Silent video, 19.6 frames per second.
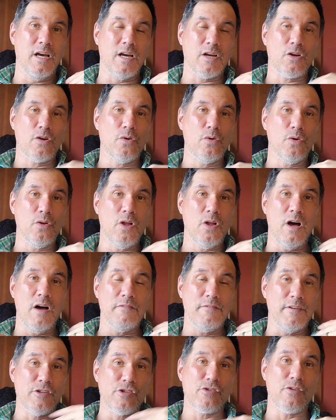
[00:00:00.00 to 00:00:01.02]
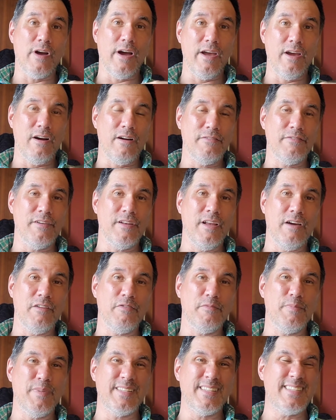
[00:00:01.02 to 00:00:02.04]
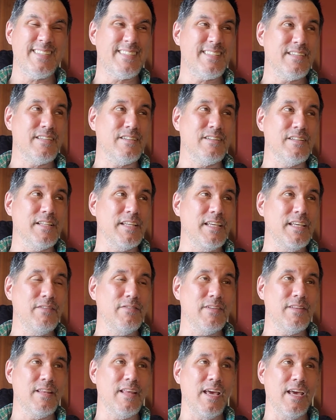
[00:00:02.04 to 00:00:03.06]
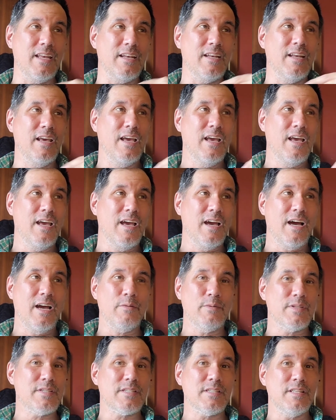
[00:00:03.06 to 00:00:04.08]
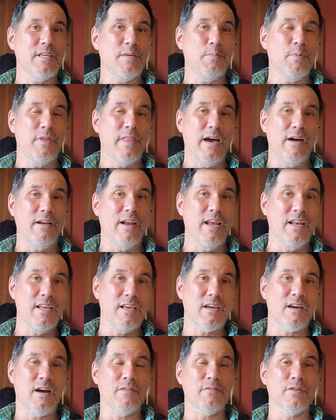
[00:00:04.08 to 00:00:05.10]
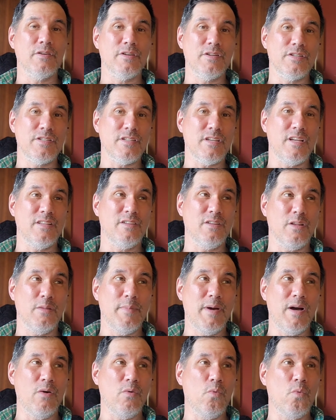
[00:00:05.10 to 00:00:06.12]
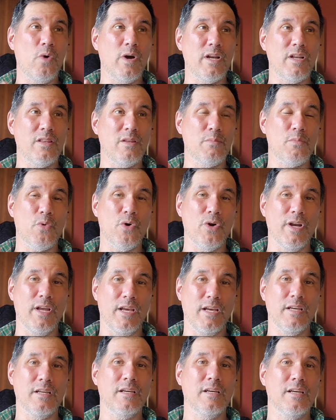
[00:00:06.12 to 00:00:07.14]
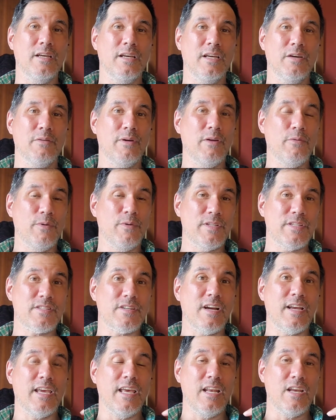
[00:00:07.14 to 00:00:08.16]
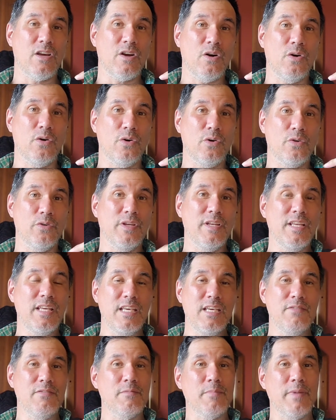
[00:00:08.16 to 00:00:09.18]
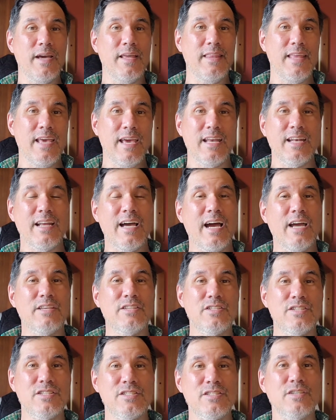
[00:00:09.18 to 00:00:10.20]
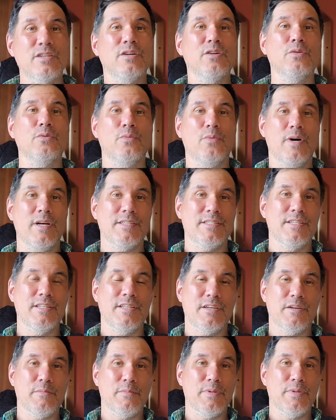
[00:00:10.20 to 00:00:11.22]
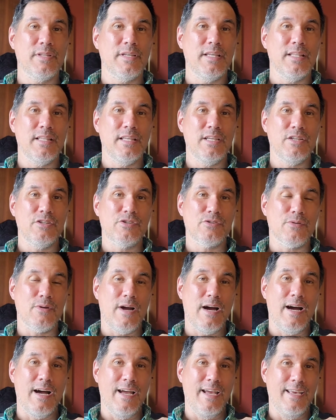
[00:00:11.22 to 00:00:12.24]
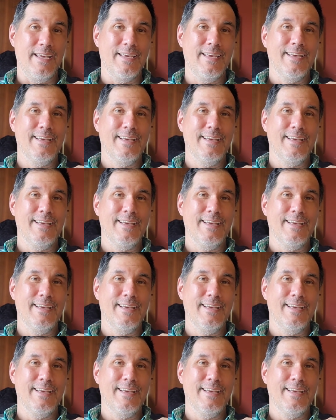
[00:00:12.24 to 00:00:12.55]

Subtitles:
cool off and dry off enough, but still, even then, I would sleep without any covers until about 1 in the morning when it would start getting cold, and even by then, I still wasn't completely dry.